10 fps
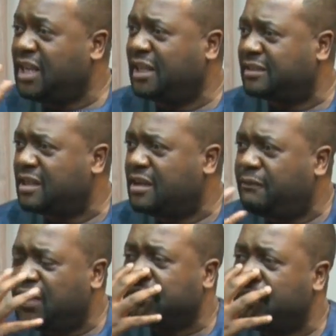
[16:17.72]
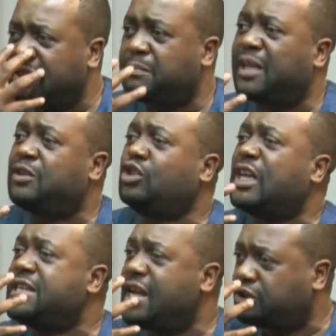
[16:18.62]
Yes, face masks, but those
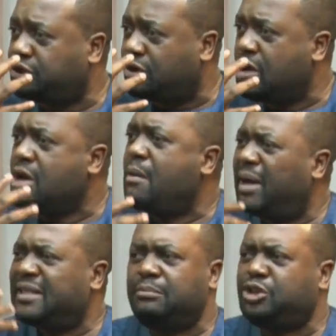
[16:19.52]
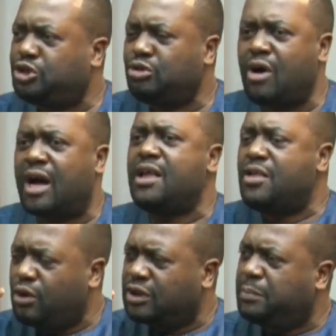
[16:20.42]
are industrial. But I'm sure
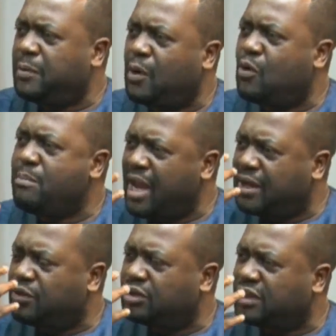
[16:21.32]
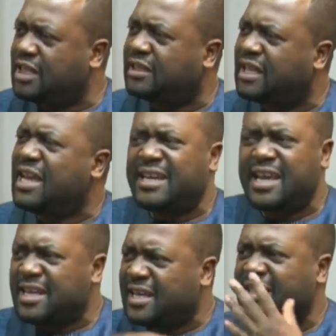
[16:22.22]
those people who make those things
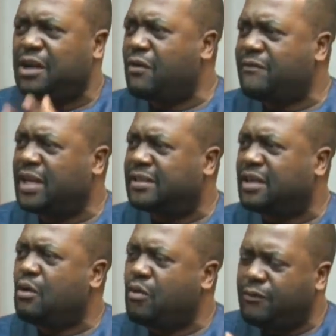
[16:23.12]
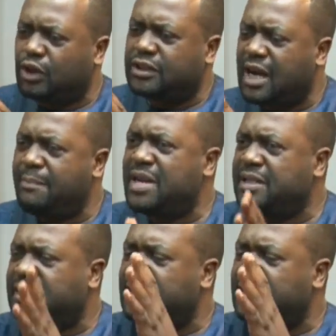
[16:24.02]
can easily convert. We've got companies